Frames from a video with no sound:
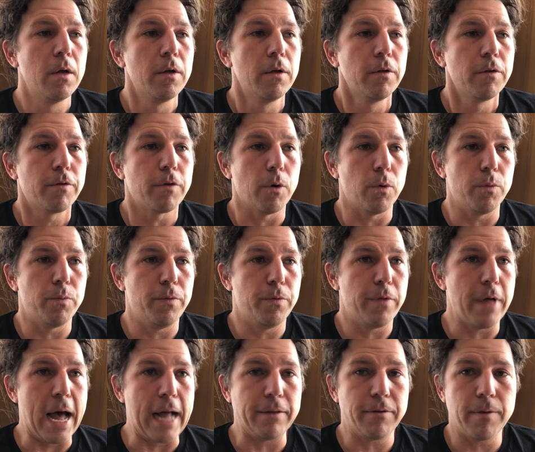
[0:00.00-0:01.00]
So
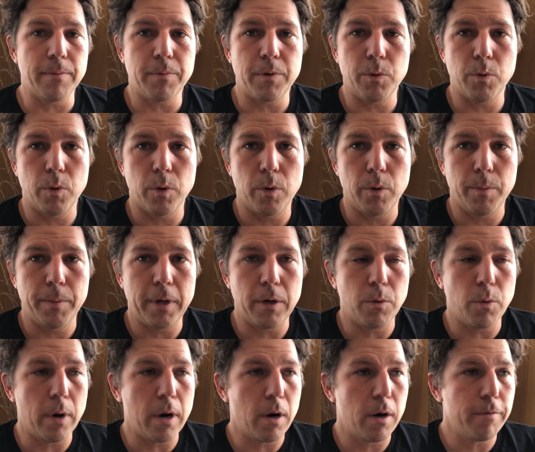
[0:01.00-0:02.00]
that's something we want to be
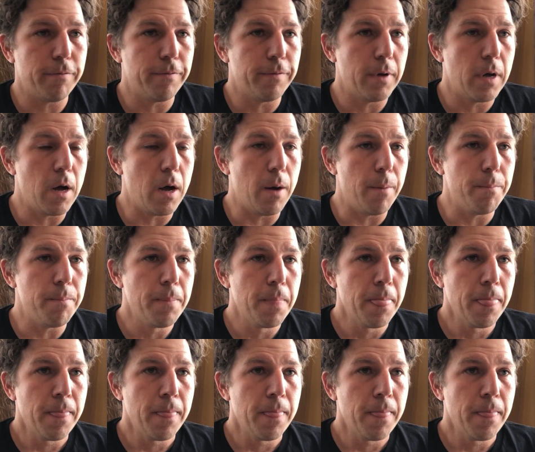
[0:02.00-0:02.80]
aware of.